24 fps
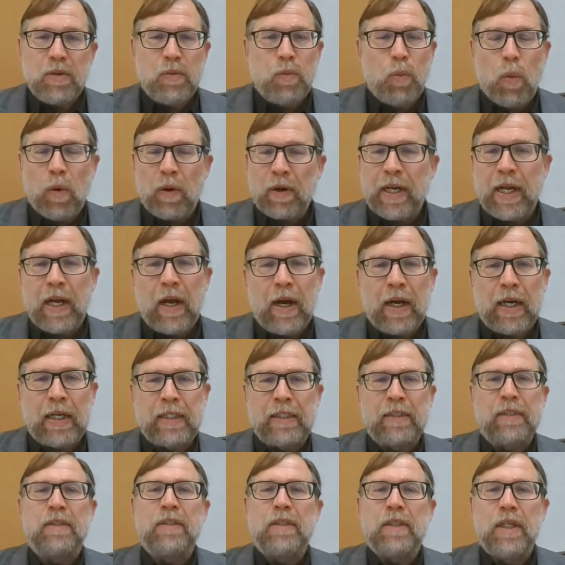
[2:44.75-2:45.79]
working
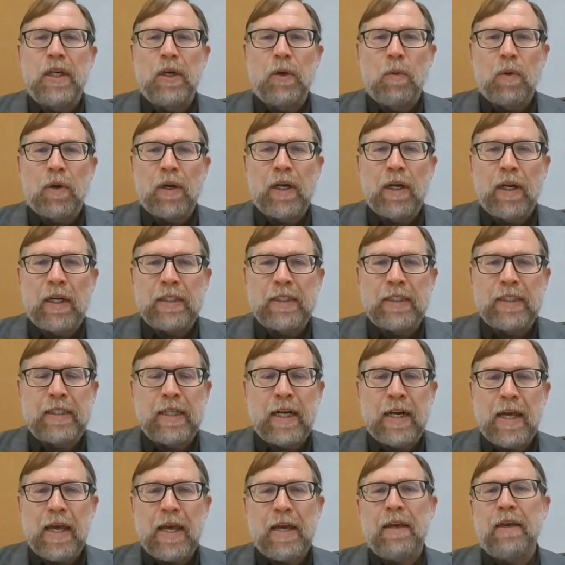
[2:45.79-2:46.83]
on
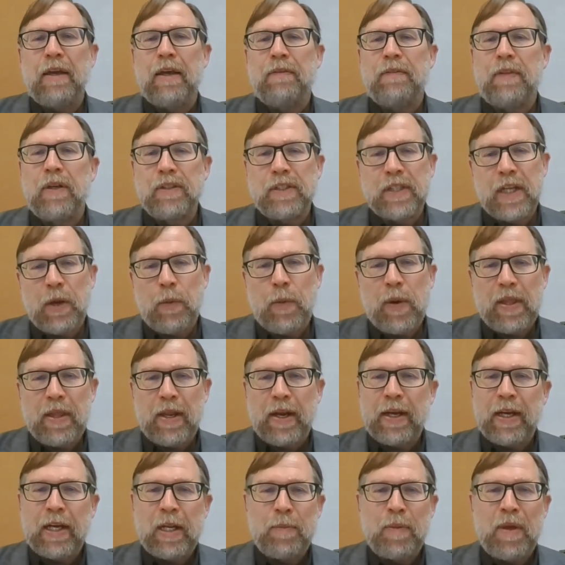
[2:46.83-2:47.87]
studying, if there's any way that
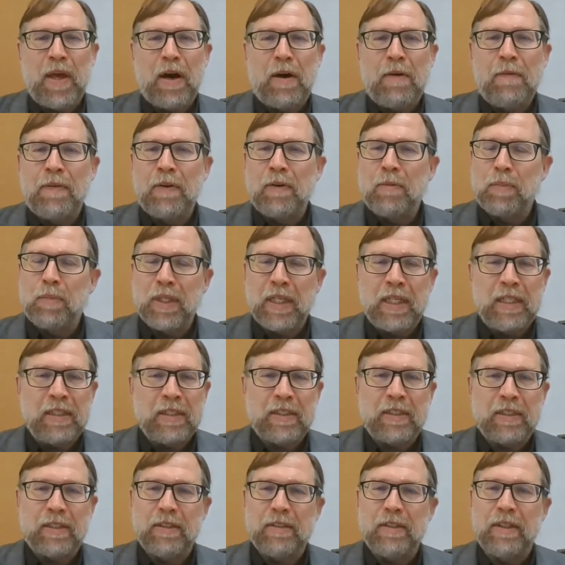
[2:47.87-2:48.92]
I could be helpful,
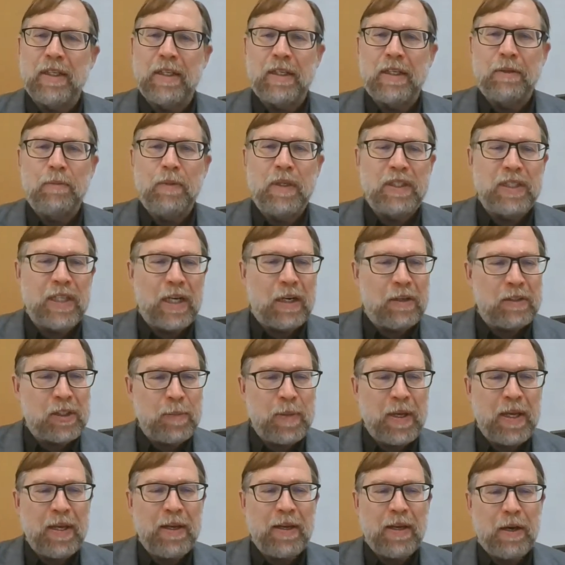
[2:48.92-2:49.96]
please reach out to
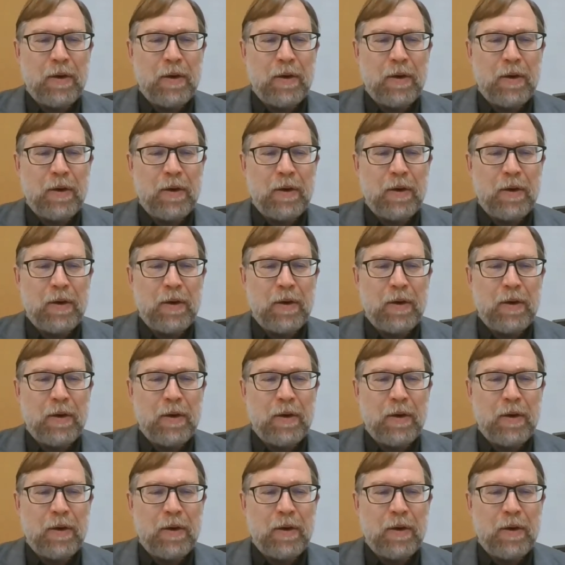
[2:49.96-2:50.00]
me.